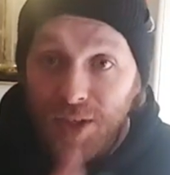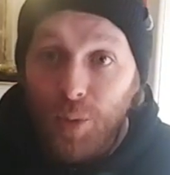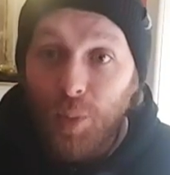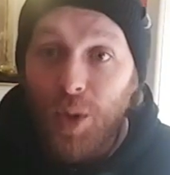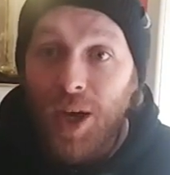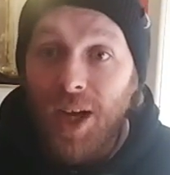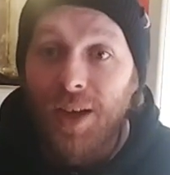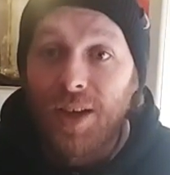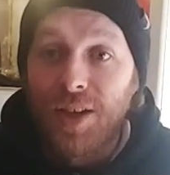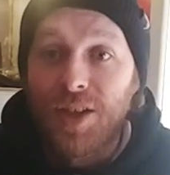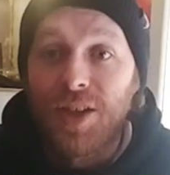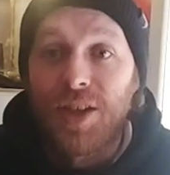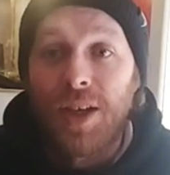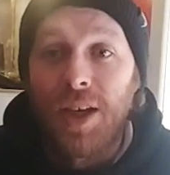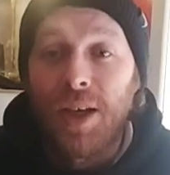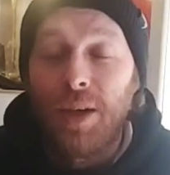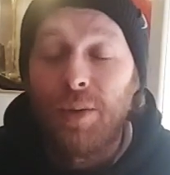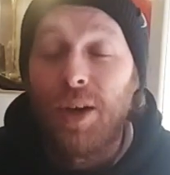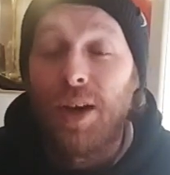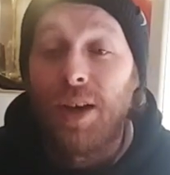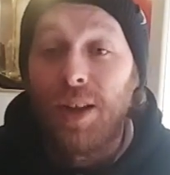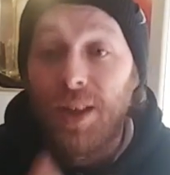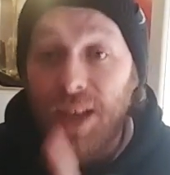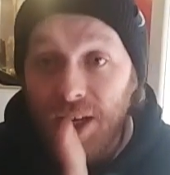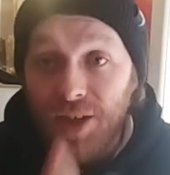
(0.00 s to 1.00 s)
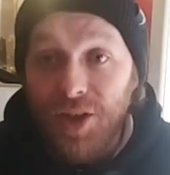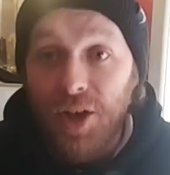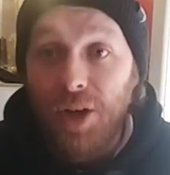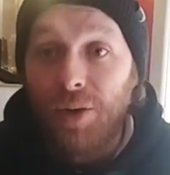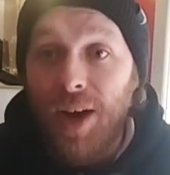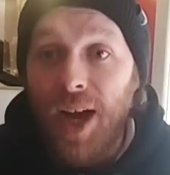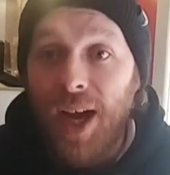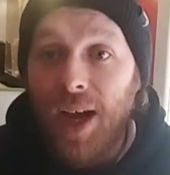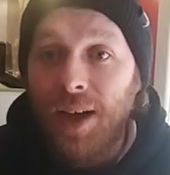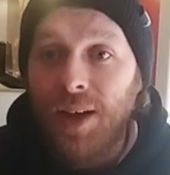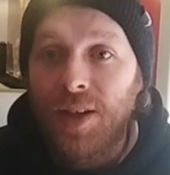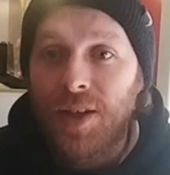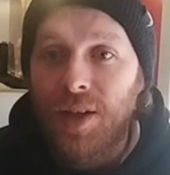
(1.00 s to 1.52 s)
Wanker to you, and that's
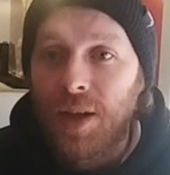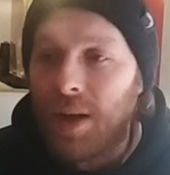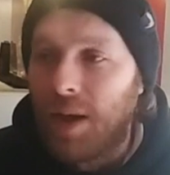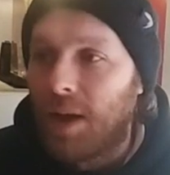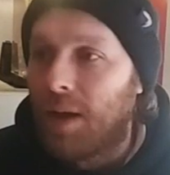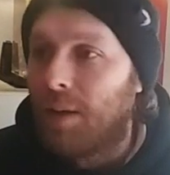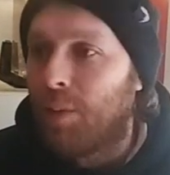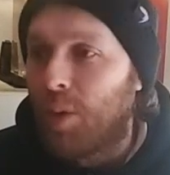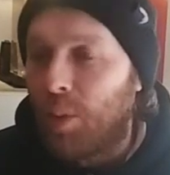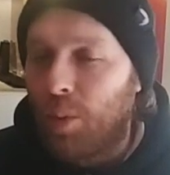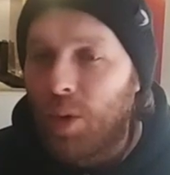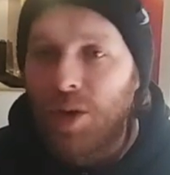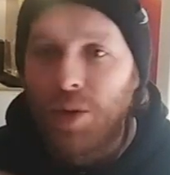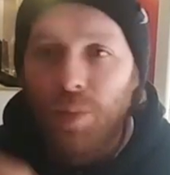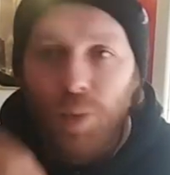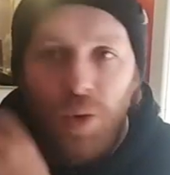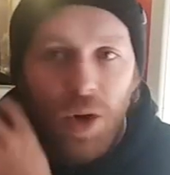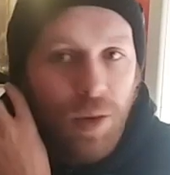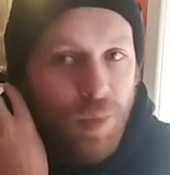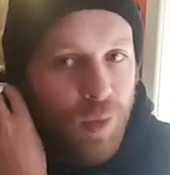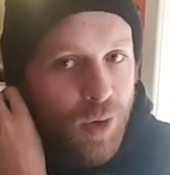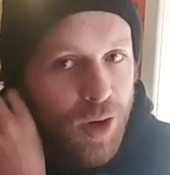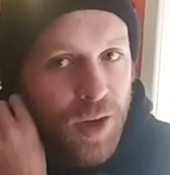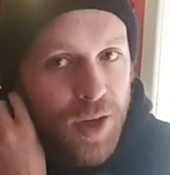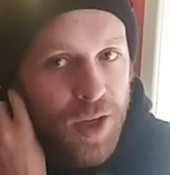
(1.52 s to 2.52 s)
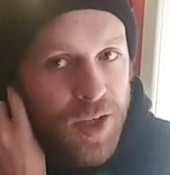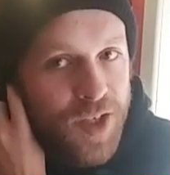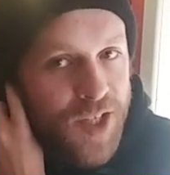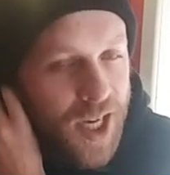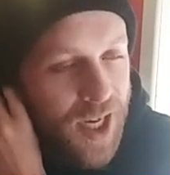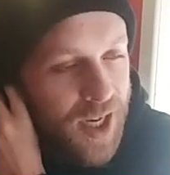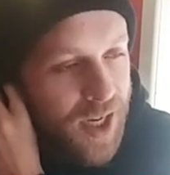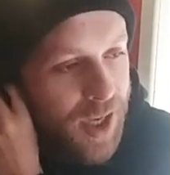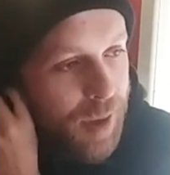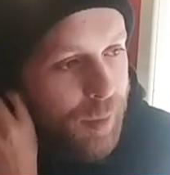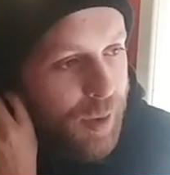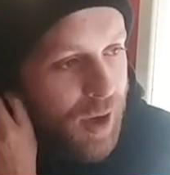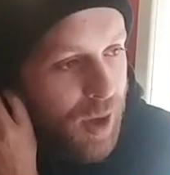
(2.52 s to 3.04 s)
correct, but what are you saying
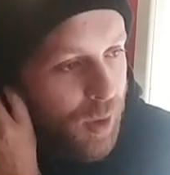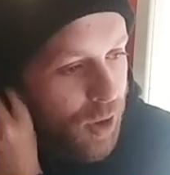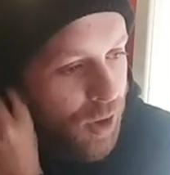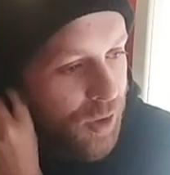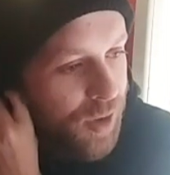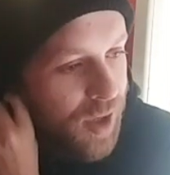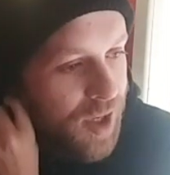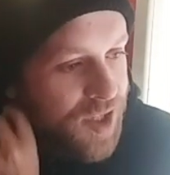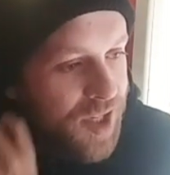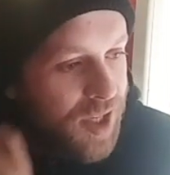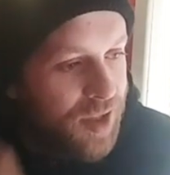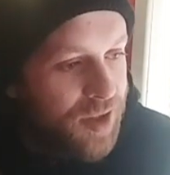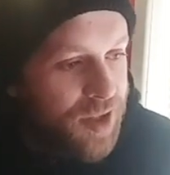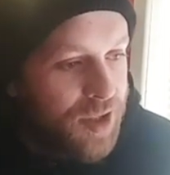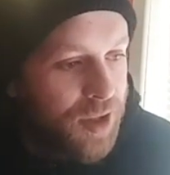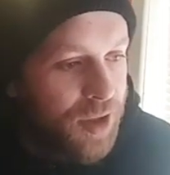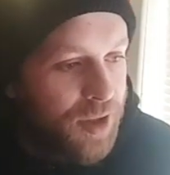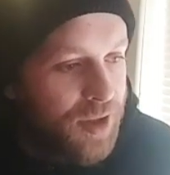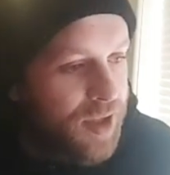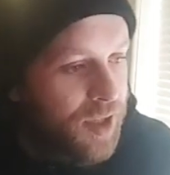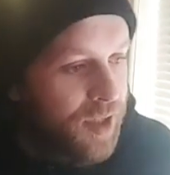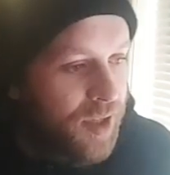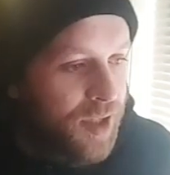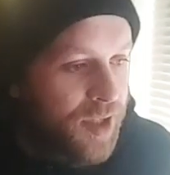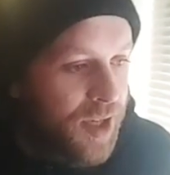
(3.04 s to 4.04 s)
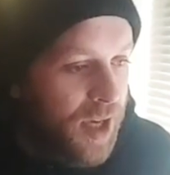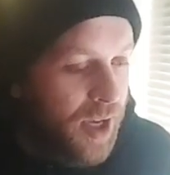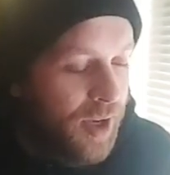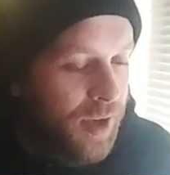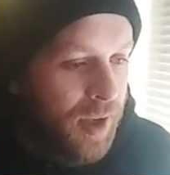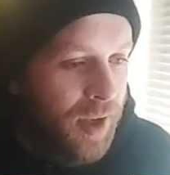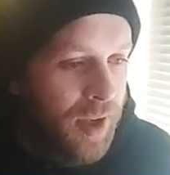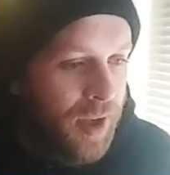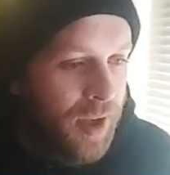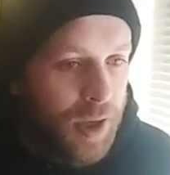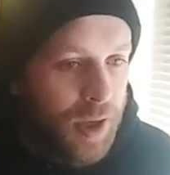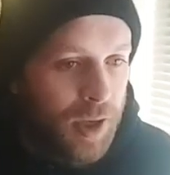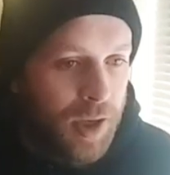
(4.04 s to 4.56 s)
it about on this instance?" And he said,
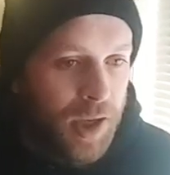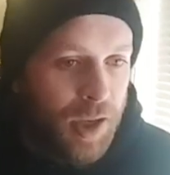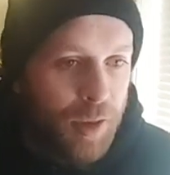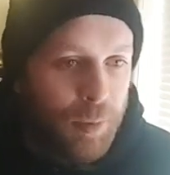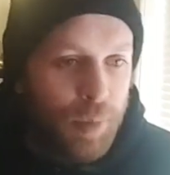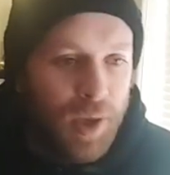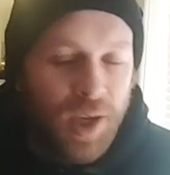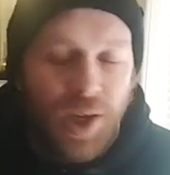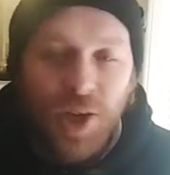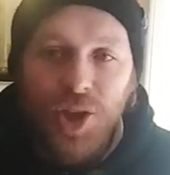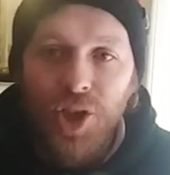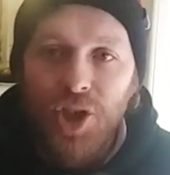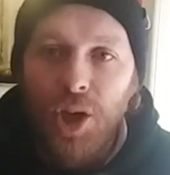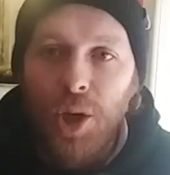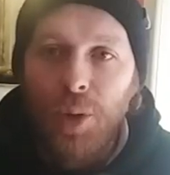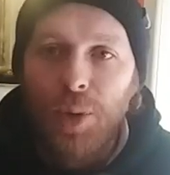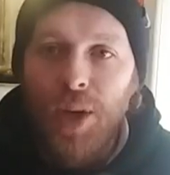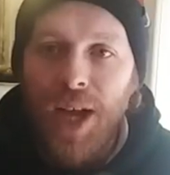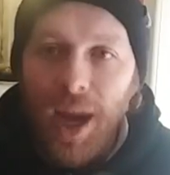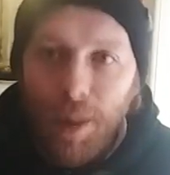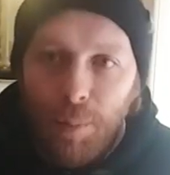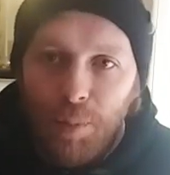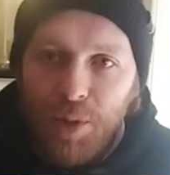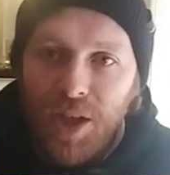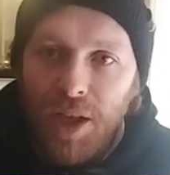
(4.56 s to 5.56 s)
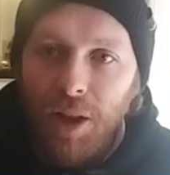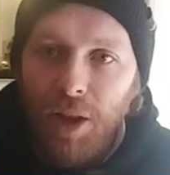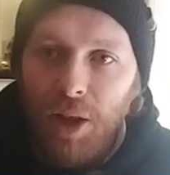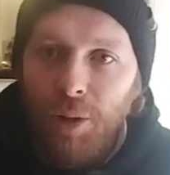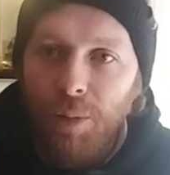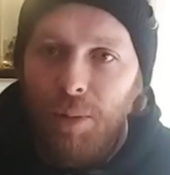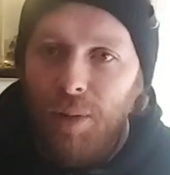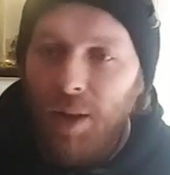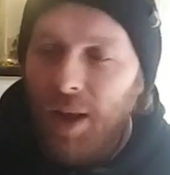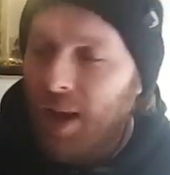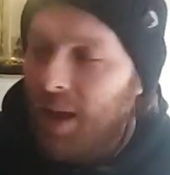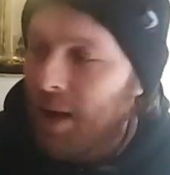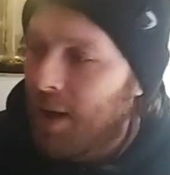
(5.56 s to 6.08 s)
"Because you'd
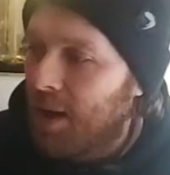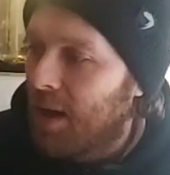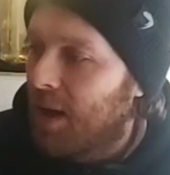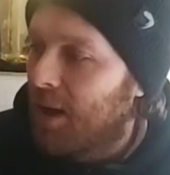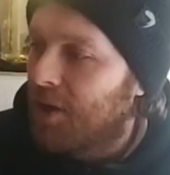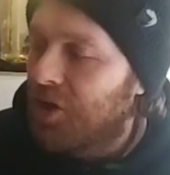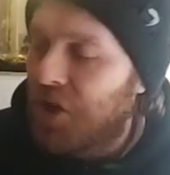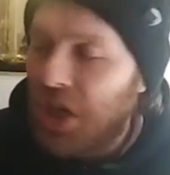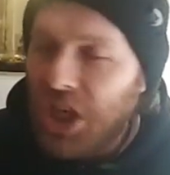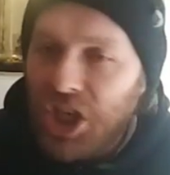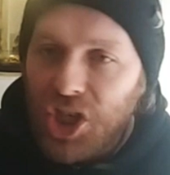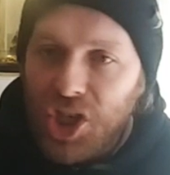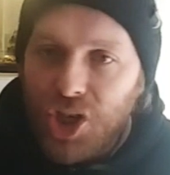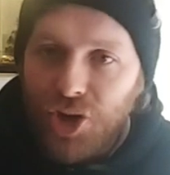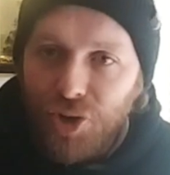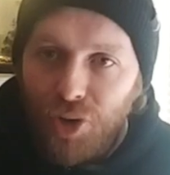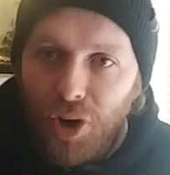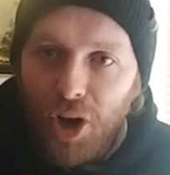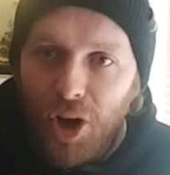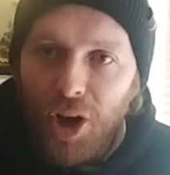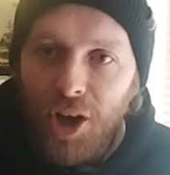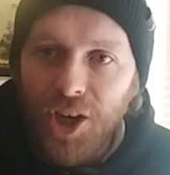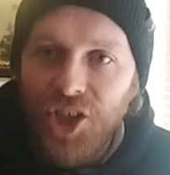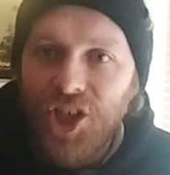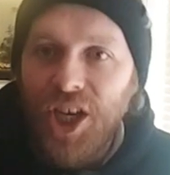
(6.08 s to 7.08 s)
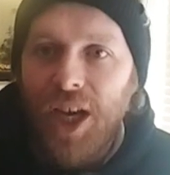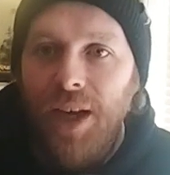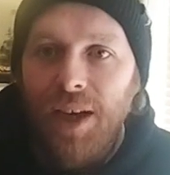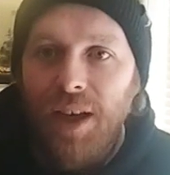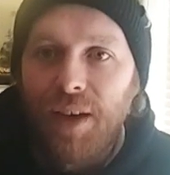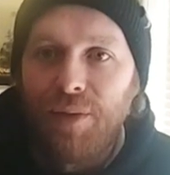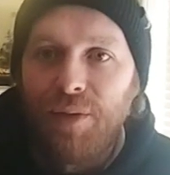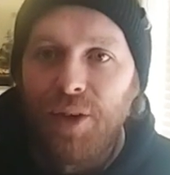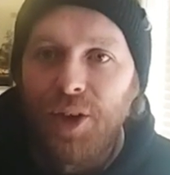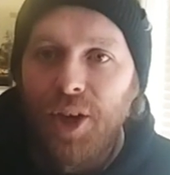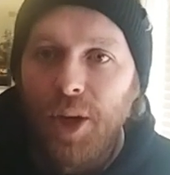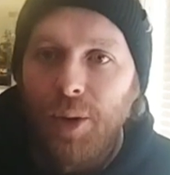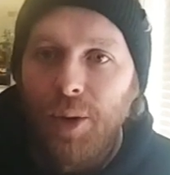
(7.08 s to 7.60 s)
absolutely destroy Xhaka
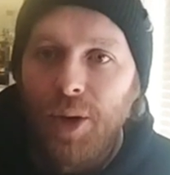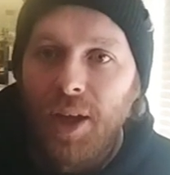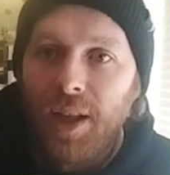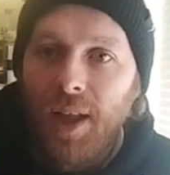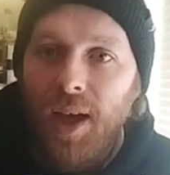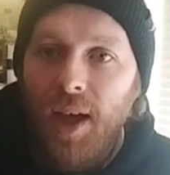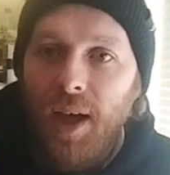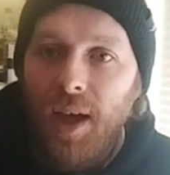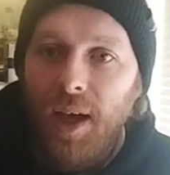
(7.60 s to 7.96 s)
for doing that."